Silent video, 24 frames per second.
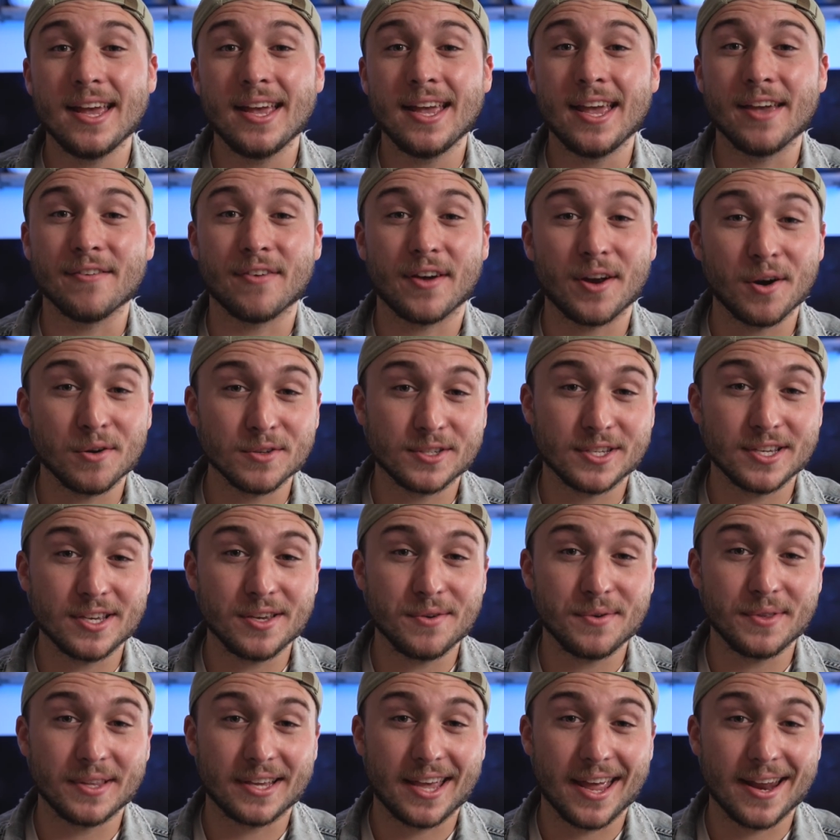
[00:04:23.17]
If I don't see
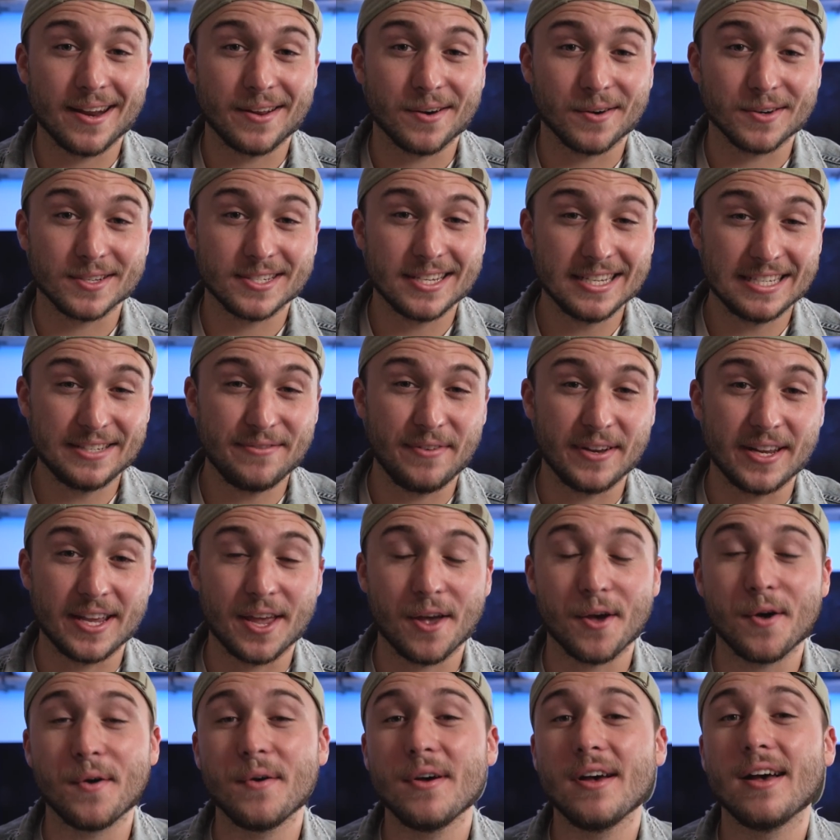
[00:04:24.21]
you in the Canon R6
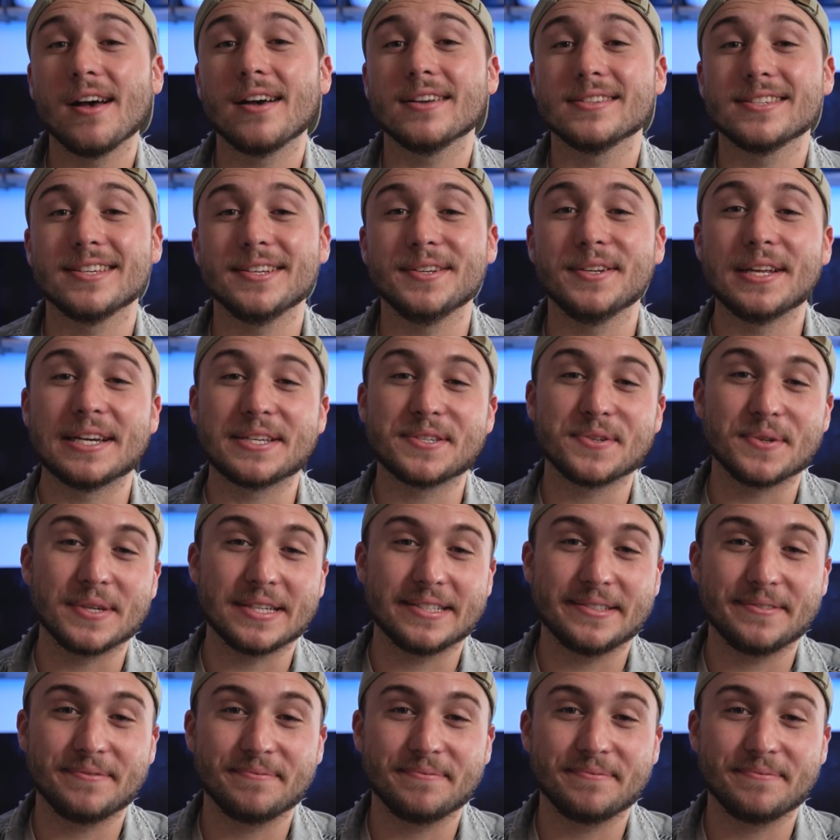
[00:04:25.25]
video, I'll see you next week.